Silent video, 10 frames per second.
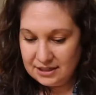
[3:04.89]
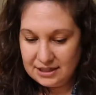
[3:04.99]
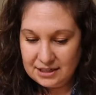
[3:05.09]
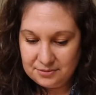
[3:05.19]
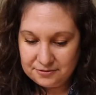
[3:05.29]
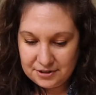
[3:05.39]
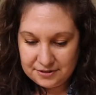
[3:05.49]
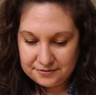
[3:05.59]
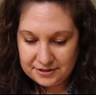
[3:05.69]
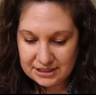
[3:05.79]
And before
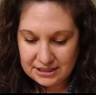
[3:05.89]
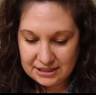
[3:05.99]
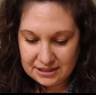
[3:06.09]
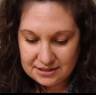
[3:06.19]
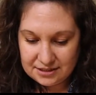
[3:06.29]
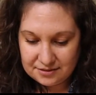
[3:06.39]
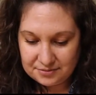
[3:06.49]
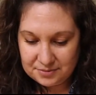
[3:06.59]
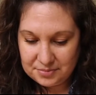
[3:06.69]
I forget, I'm gonna